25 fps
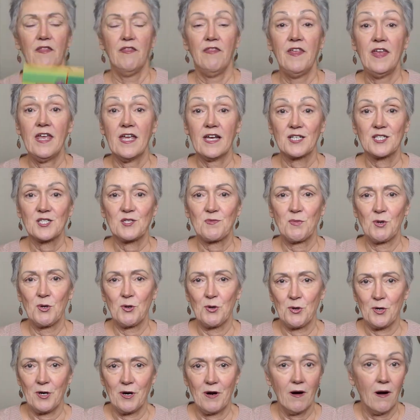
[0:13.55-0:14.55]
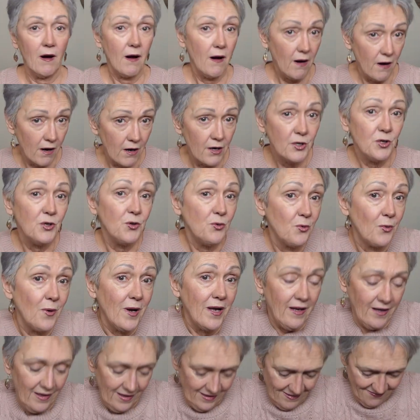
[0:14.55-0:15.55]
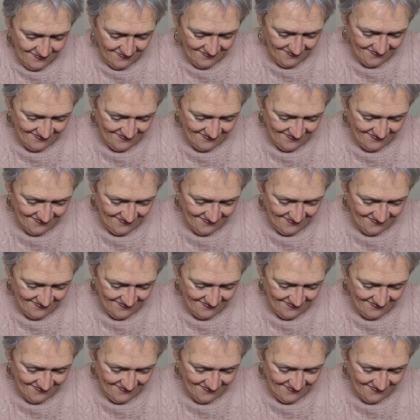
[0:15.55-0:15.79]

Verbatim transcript: the Explorer. Are you ready?